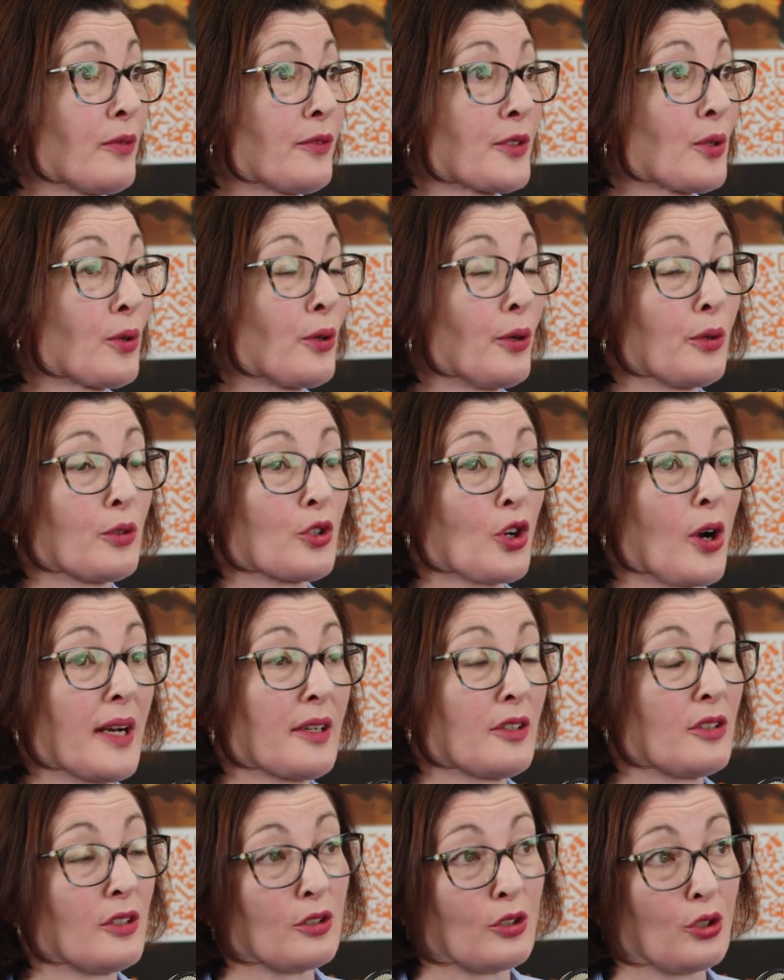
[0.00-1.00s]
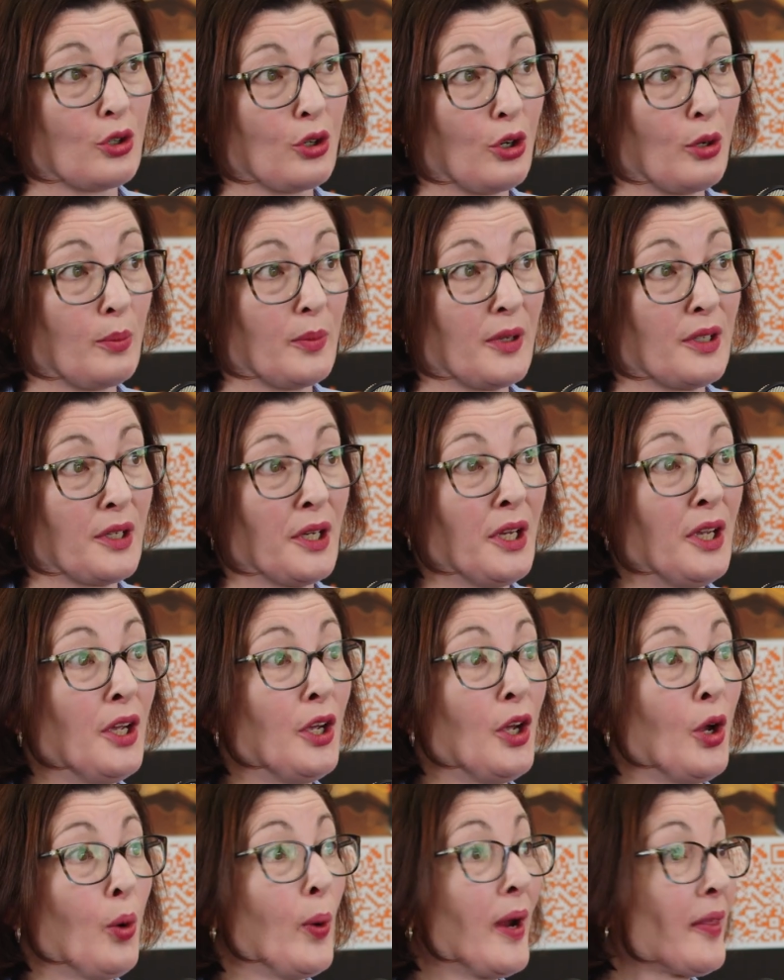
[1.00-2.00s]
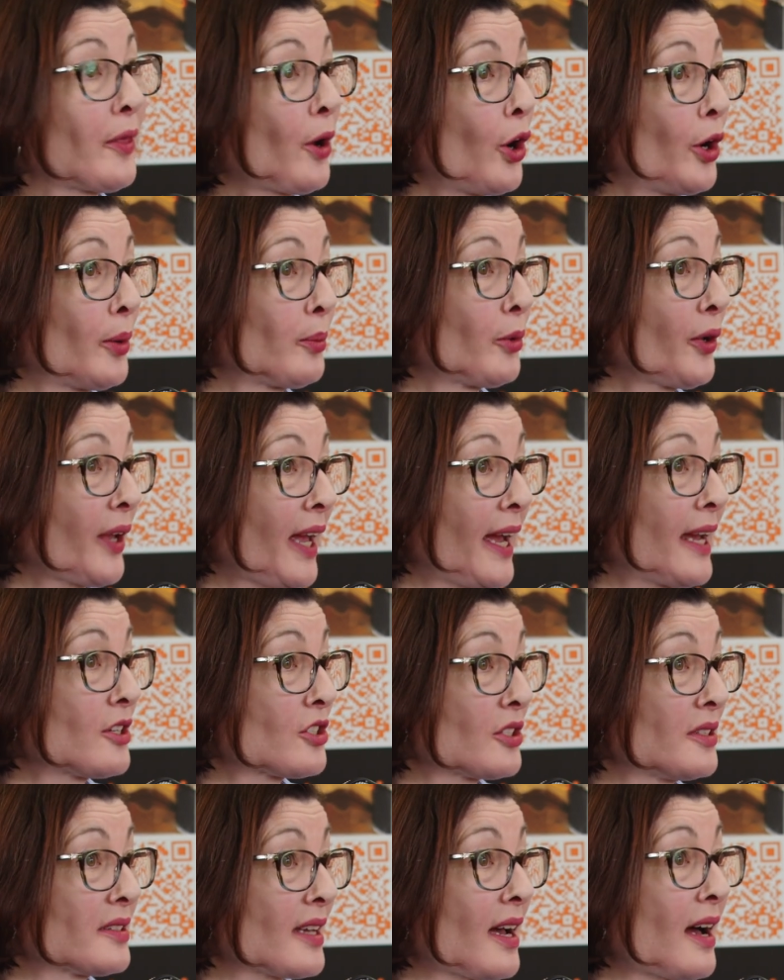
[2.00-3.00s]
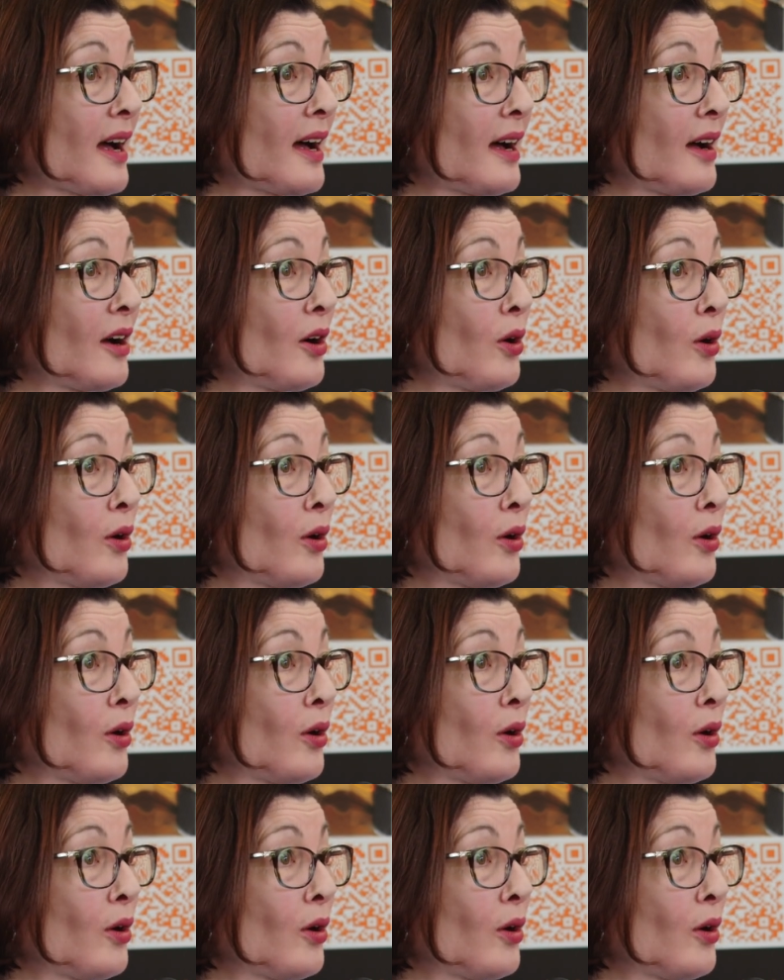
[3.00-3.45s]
So trying to determine where the home locations are